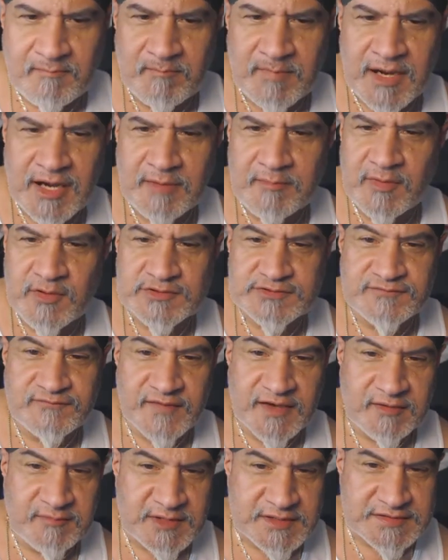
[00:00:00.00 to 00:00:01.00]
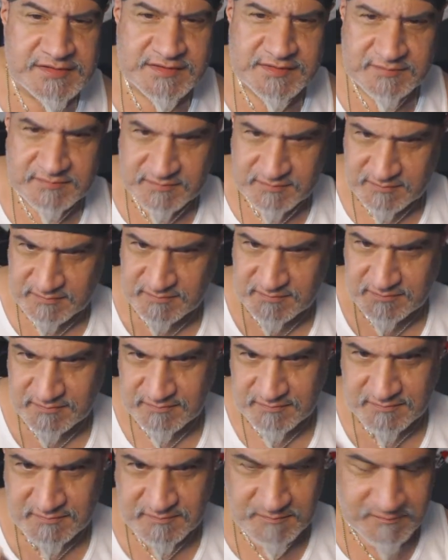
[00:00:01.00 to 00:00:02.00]
My most famous
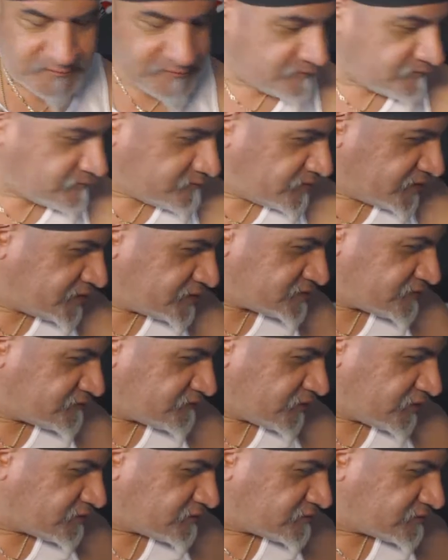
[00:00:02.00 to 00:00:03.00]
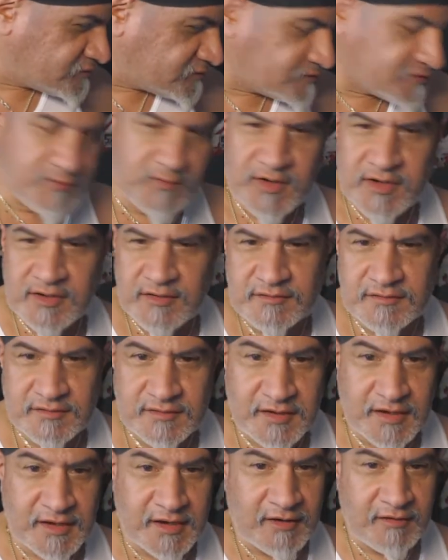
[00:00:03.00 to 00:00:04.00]
piece of art, and
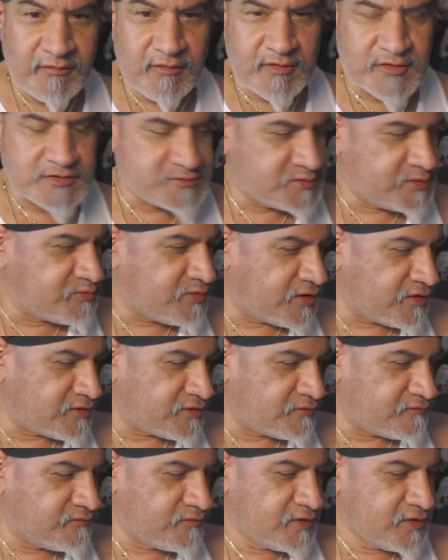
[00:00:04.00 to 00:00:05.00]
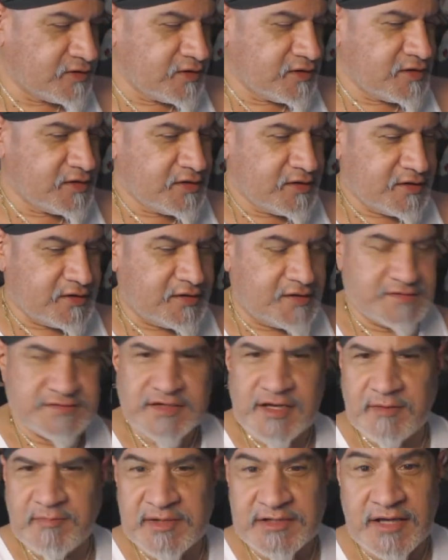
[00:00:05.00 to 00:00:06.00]
one that I'll always be proud of, is
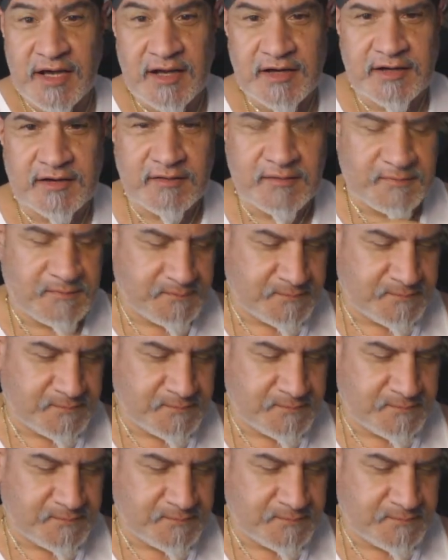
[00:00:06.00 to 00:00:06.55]
Madonna.